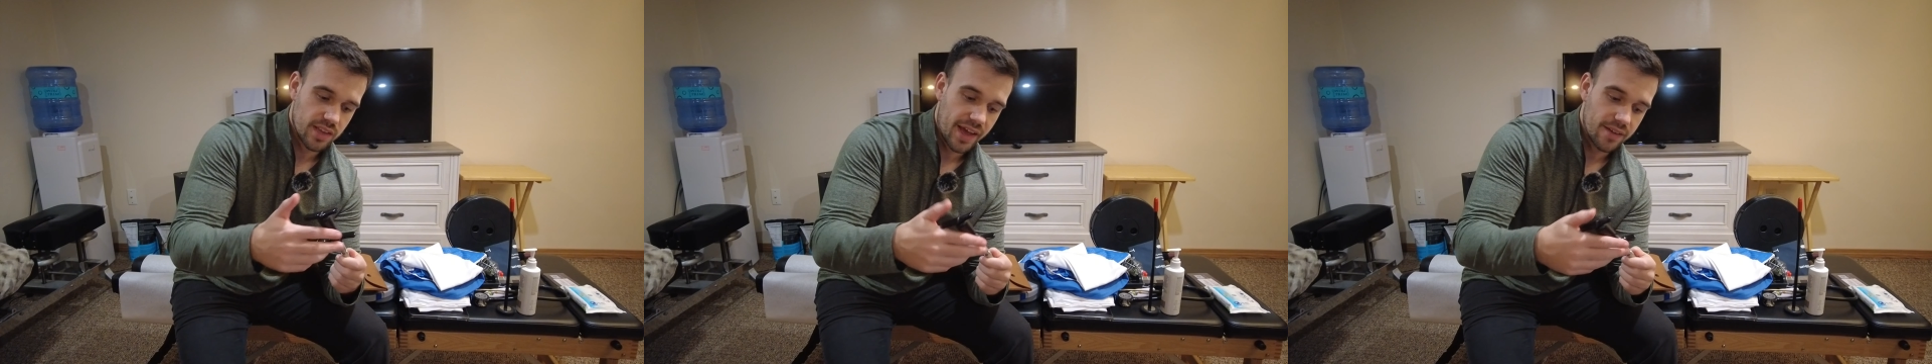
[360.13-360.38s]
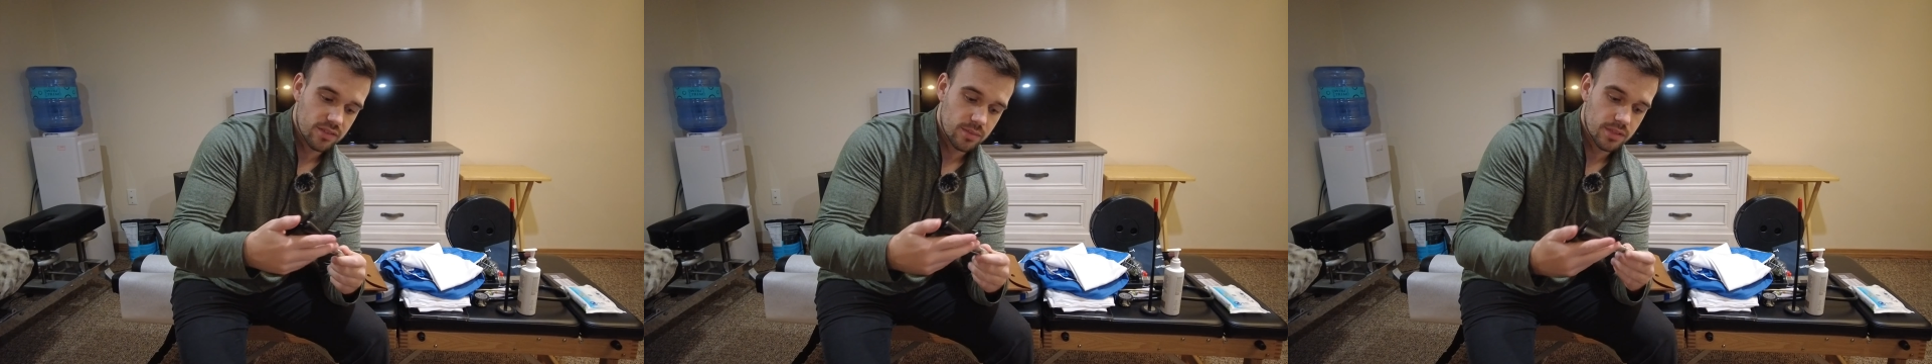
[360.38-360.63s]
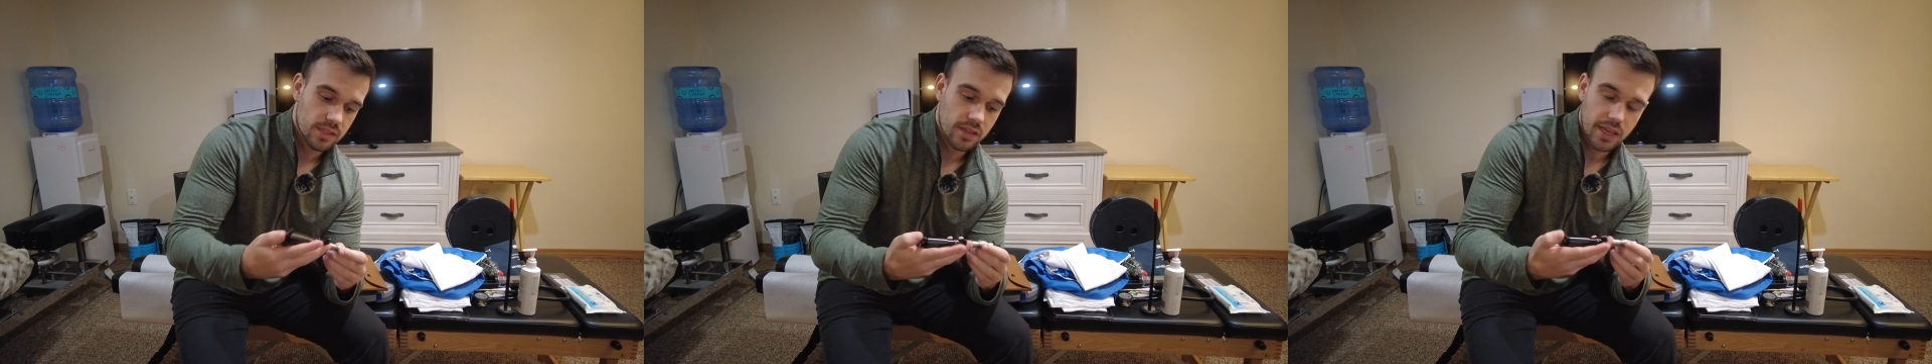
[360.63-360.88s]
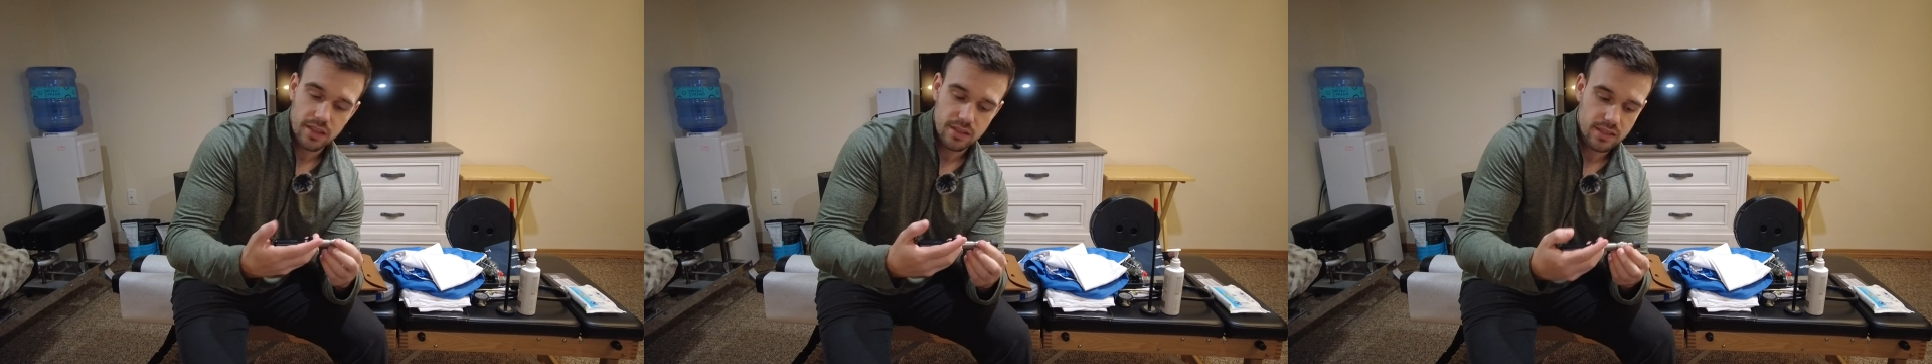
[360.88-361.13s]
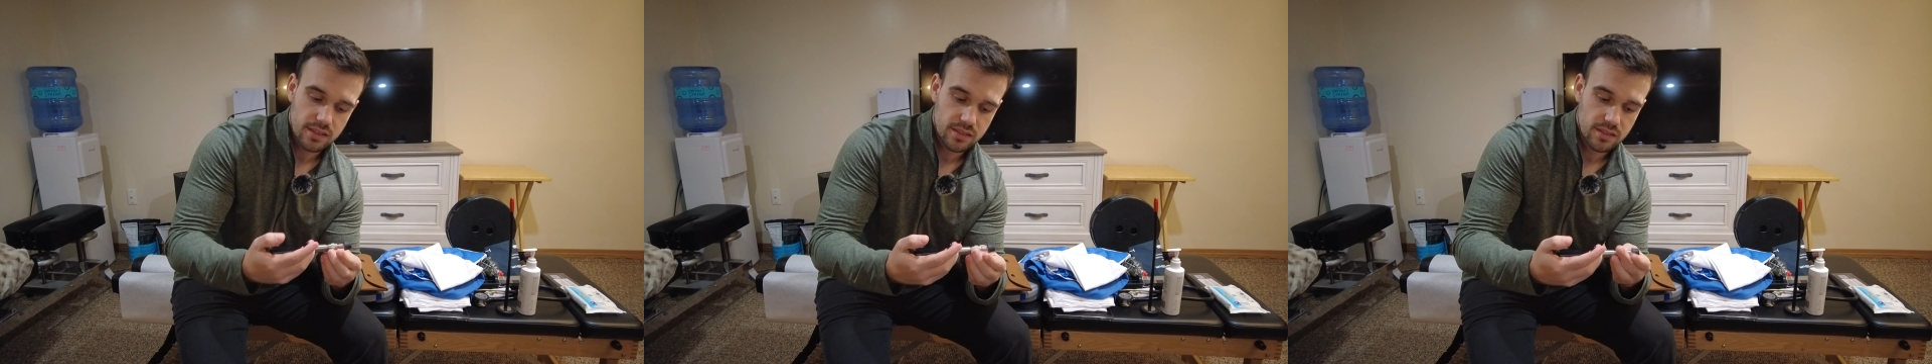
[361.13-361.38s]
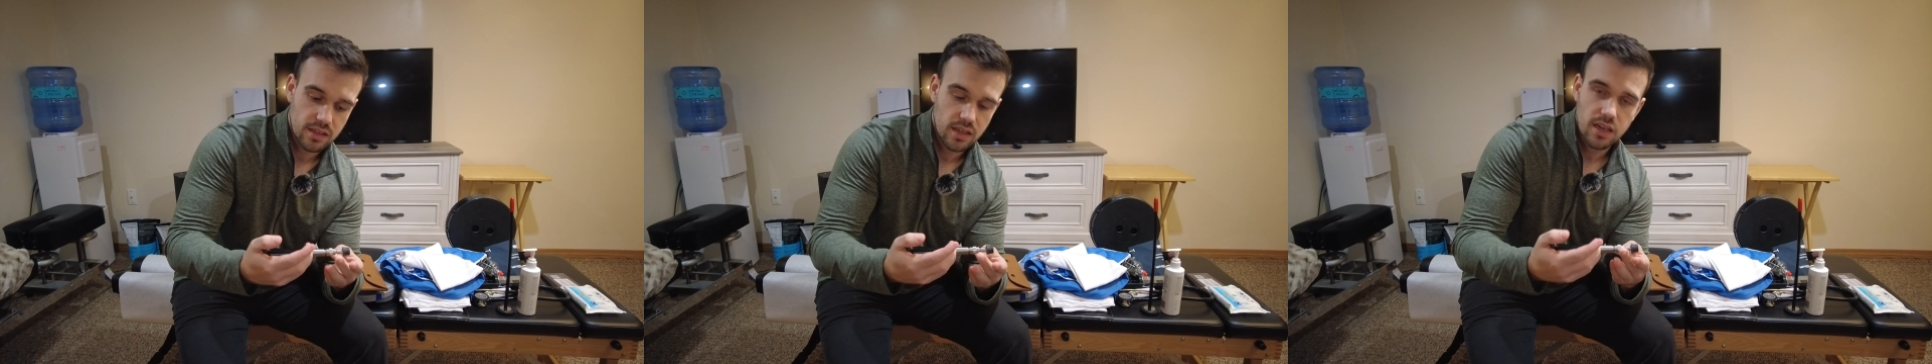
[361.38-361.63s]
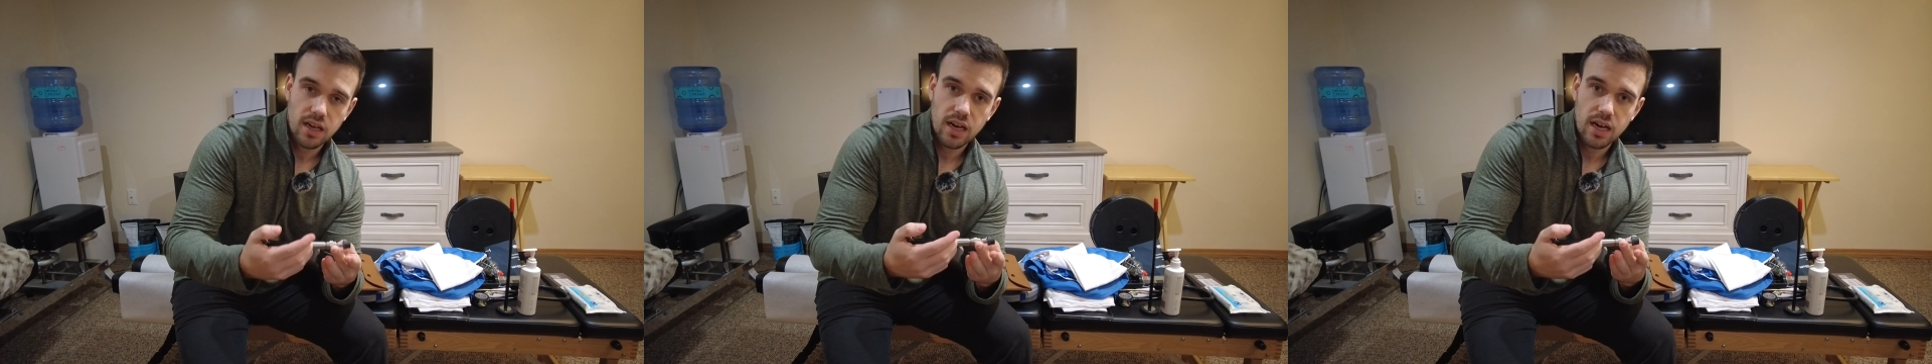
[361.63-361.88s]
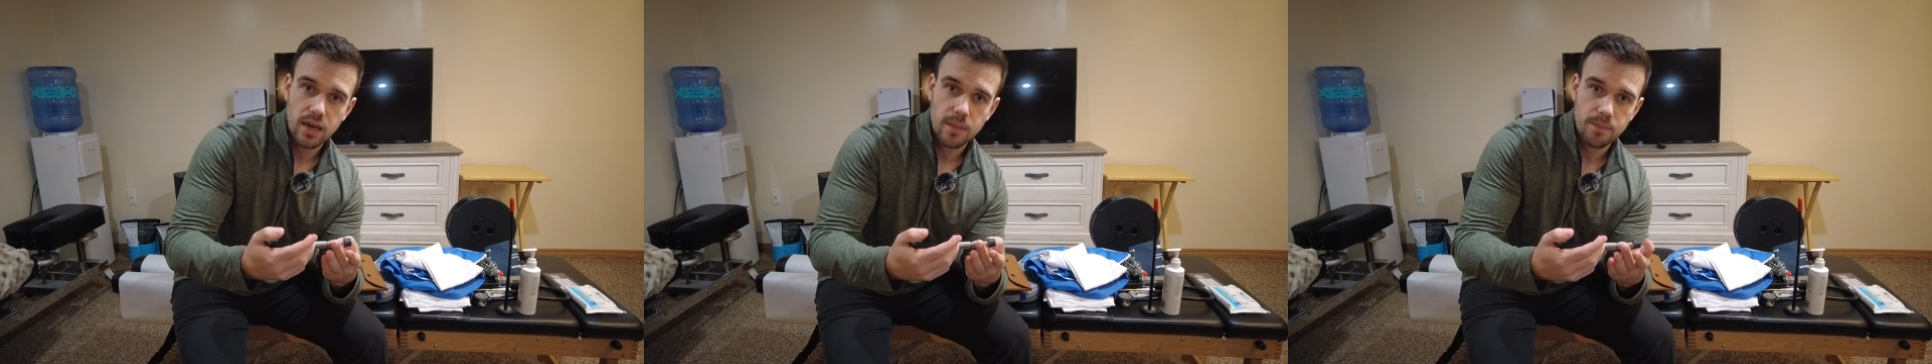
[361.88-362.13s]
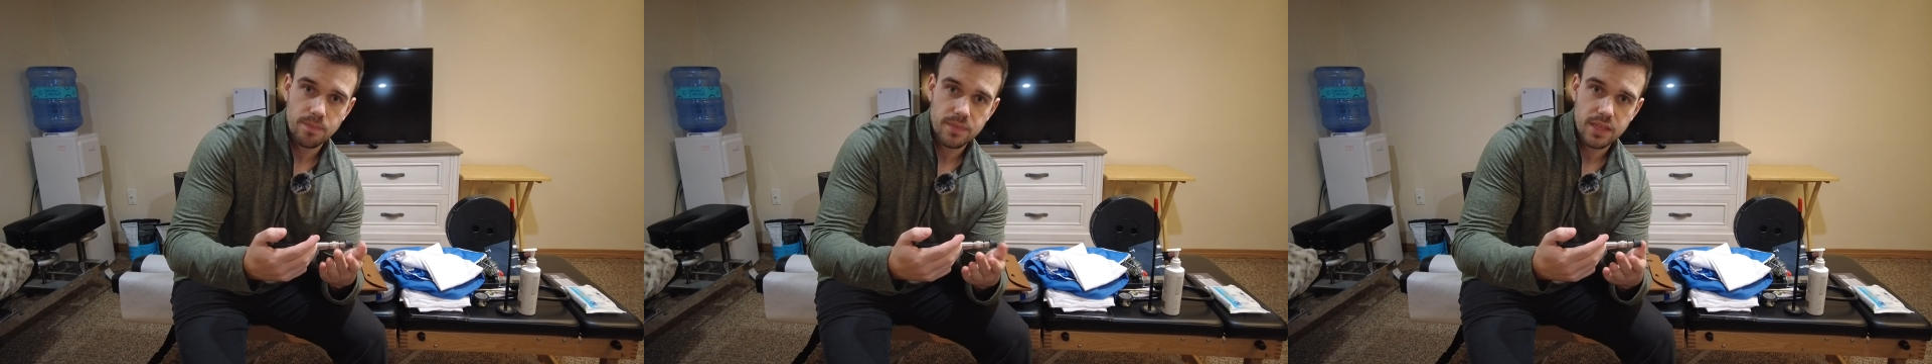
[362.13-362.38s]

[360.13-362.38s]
to have something like this. I